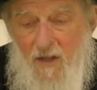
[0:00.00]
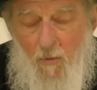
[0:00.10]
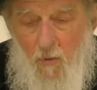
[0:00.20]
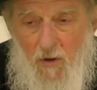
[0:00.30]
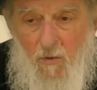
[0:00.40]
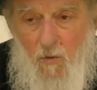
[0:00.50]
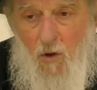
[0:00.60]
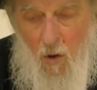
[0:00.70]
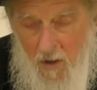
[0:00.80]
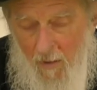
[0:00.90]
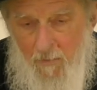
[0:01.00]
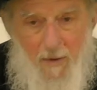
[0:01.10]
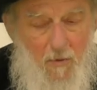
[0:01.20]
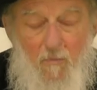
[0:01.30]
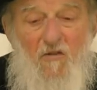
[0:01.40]
than were called up.
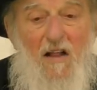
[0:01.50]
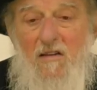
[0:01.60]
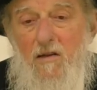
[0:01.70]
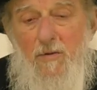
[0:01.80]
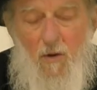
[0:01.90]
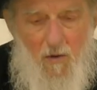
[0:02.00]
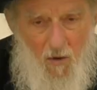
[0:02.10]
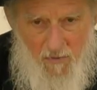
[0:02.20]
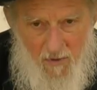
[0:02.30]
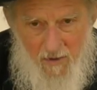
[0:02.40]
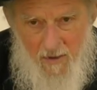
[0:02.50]
People are volunteering all over.